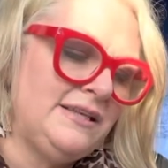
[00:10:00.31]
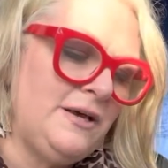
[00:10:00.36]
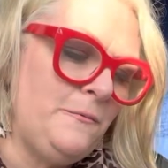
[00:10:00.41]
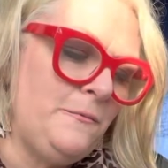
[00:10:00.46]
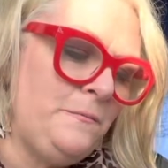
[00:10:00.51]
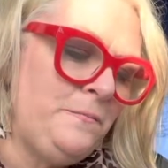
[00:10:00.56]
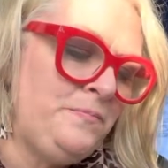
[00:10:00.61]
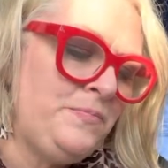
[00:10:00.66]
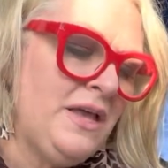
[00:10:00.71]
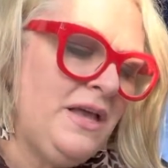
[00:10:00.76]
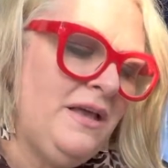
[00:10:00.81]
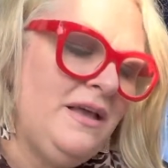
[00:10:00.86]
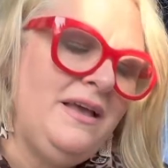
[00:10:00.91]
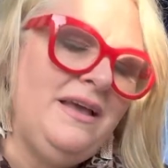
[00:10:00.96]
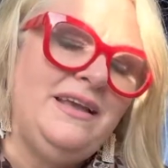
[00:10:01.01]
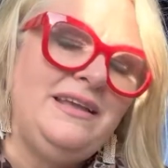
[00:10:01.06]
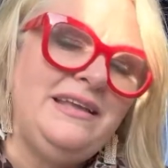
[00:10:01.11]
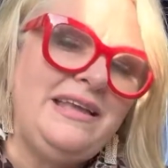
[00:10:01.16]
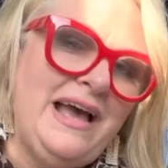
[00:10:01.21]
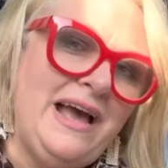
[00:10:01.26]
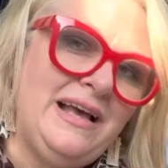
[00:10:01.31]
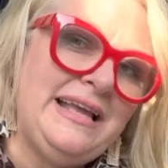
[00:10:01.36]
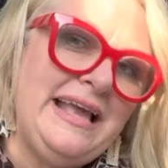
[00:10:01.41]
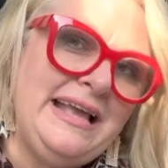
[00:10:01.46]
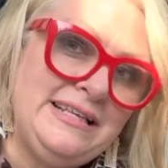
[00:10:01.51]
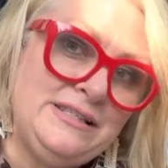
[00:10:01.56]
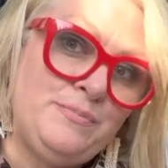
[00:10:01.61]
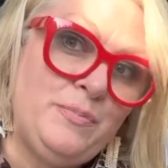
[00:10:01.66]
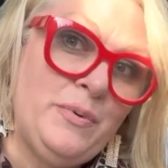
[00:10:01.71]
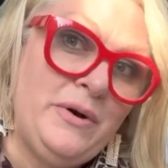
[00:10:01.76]
So yeah,
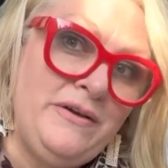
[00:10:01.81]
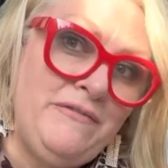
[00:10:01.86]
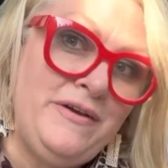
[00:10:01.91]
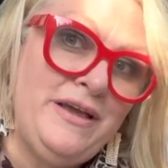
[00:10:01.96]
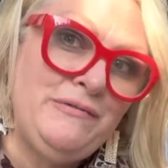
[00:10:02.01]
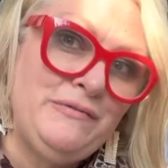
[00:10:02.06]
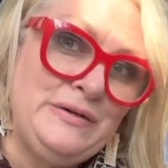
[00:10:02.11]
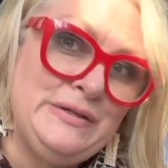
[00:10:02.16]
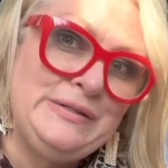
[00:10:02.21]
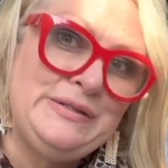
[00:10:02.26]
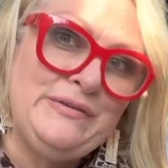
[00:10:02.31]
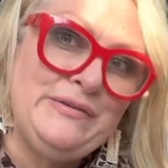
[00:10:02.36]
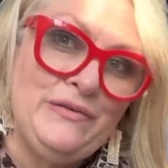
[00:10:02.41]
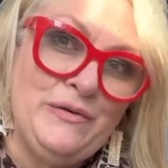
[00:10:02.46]
case briefing for civil